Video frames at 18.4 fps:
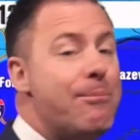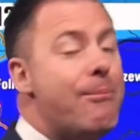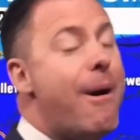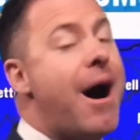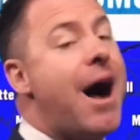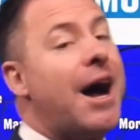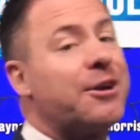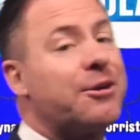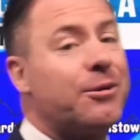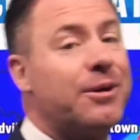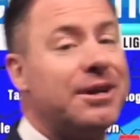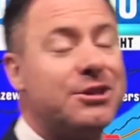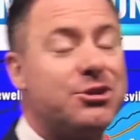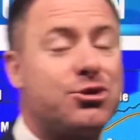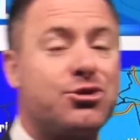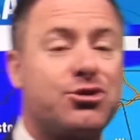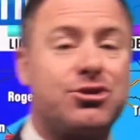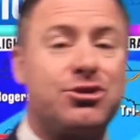
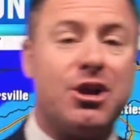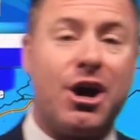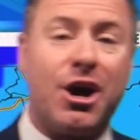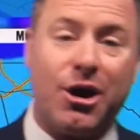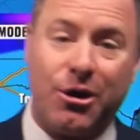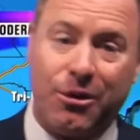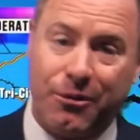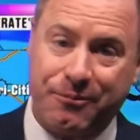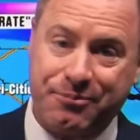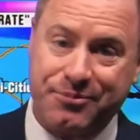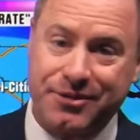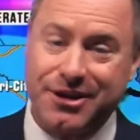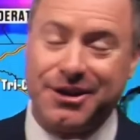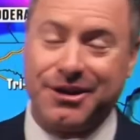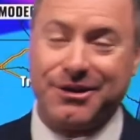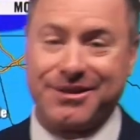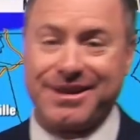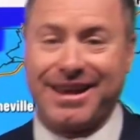moderate snow.
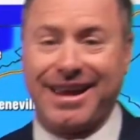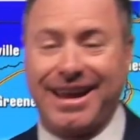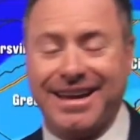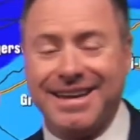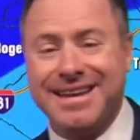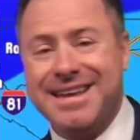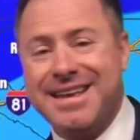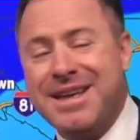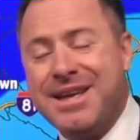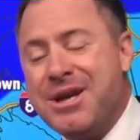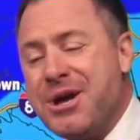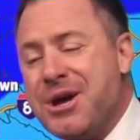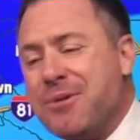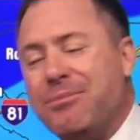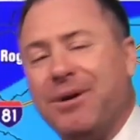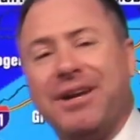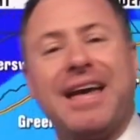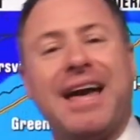Okay.
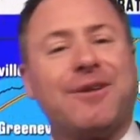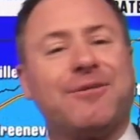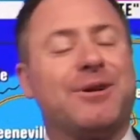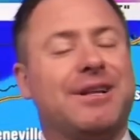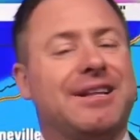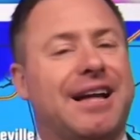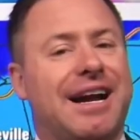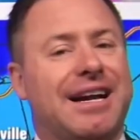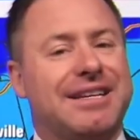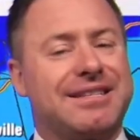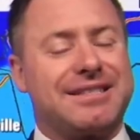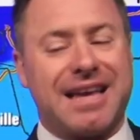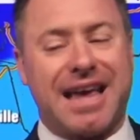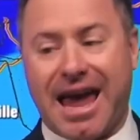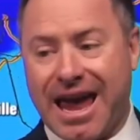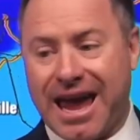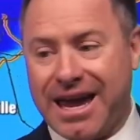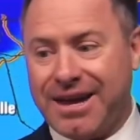But you got to realize,
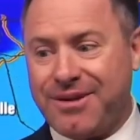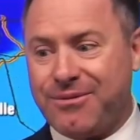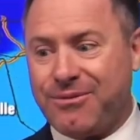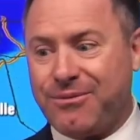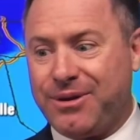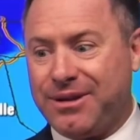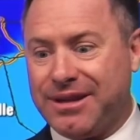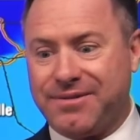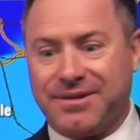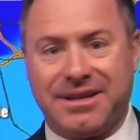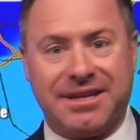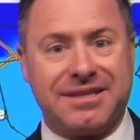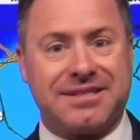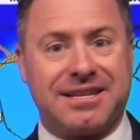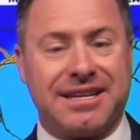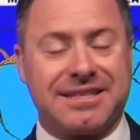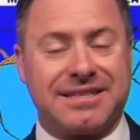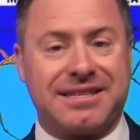we live in
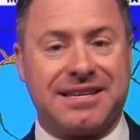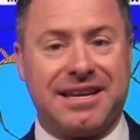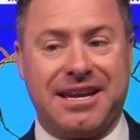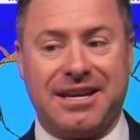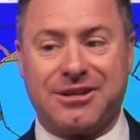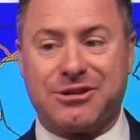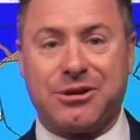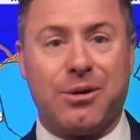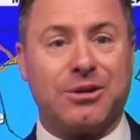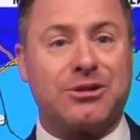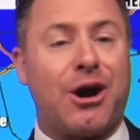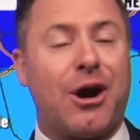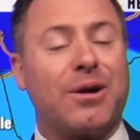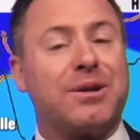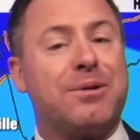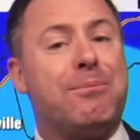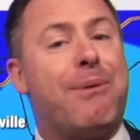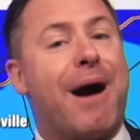East Tennessee, so it's
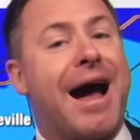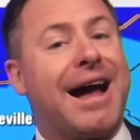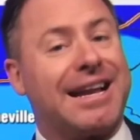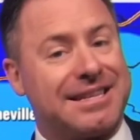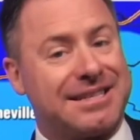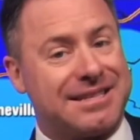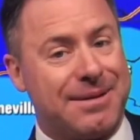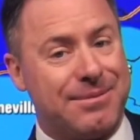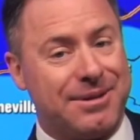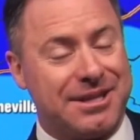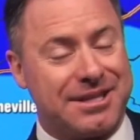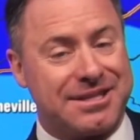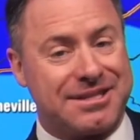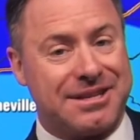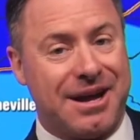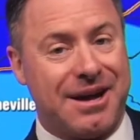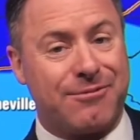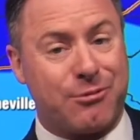hard to bite at some of this
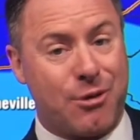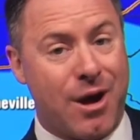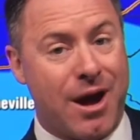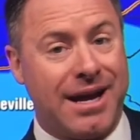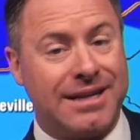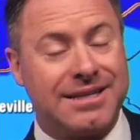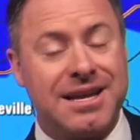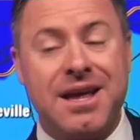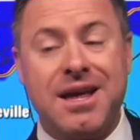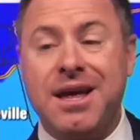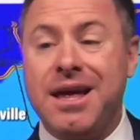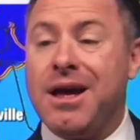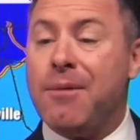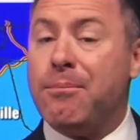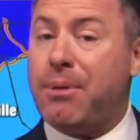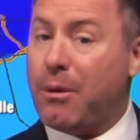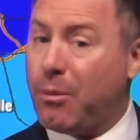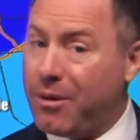stuff, right?
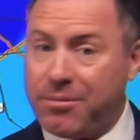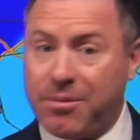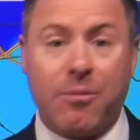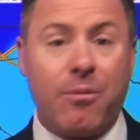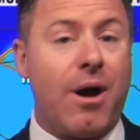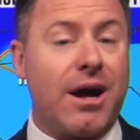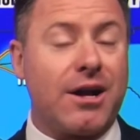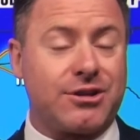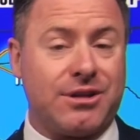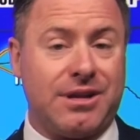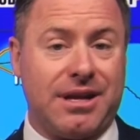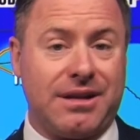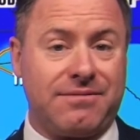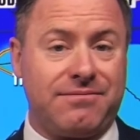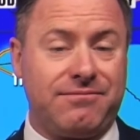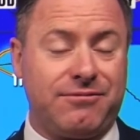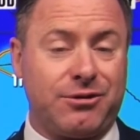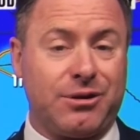But we've been watching
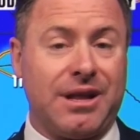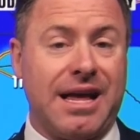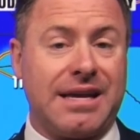it for the